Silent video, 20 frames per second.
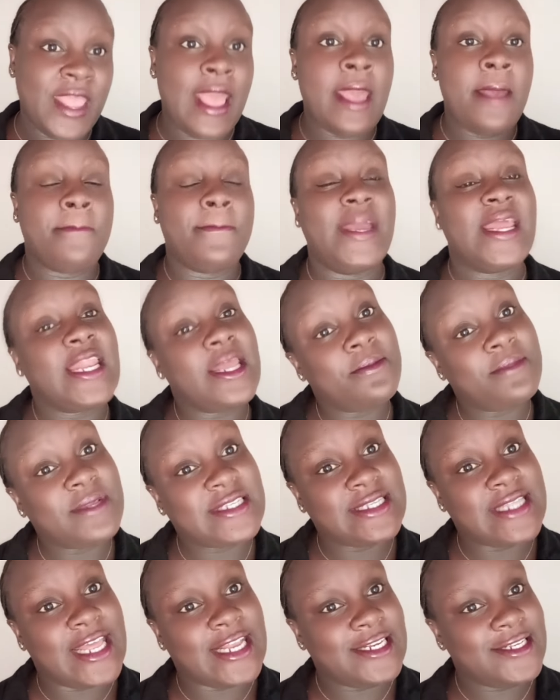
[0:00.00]
My name is
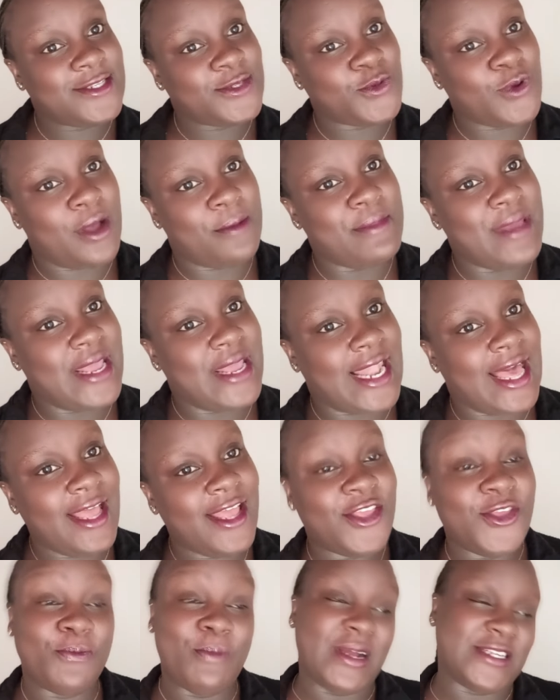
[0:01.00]
Nedy Sue
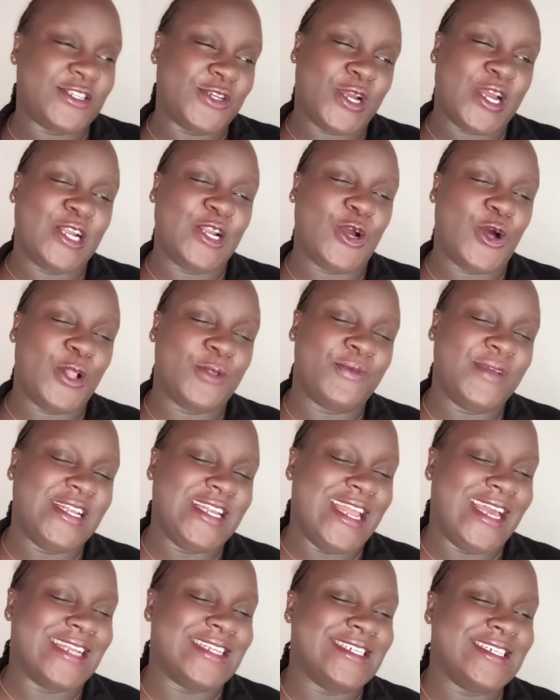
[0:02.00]
Abela, but you can call me
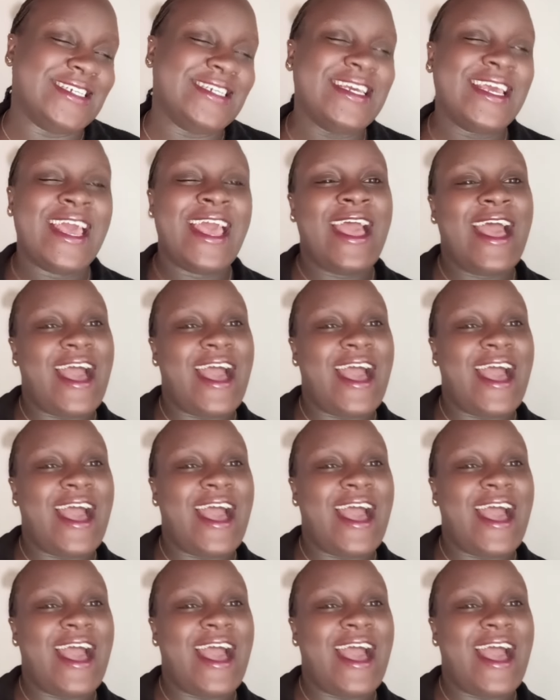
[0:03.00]
Nedy.